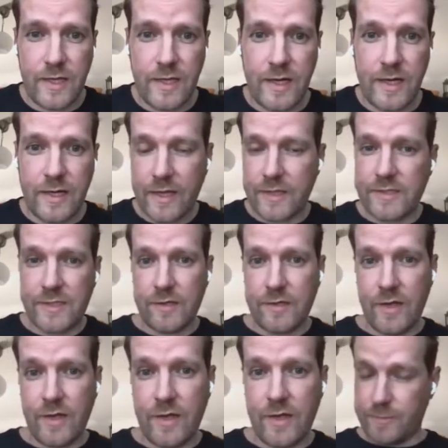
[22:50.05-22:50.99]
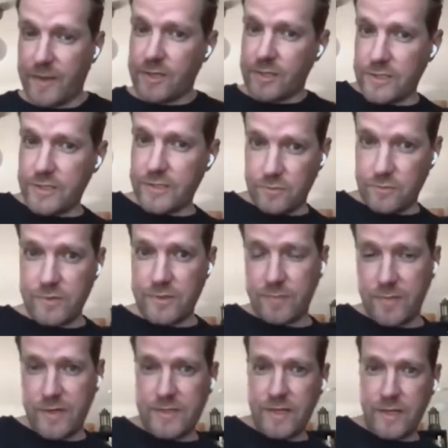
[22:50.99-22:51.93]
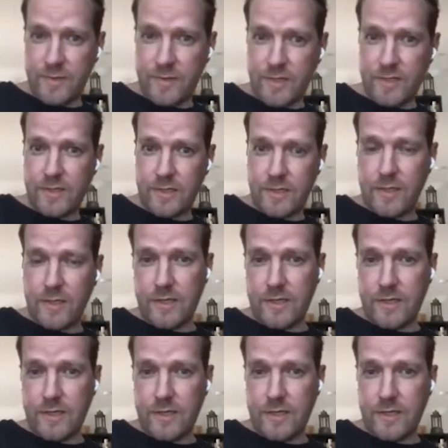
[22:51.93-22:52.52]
And I can tell you, especially during the pandemic,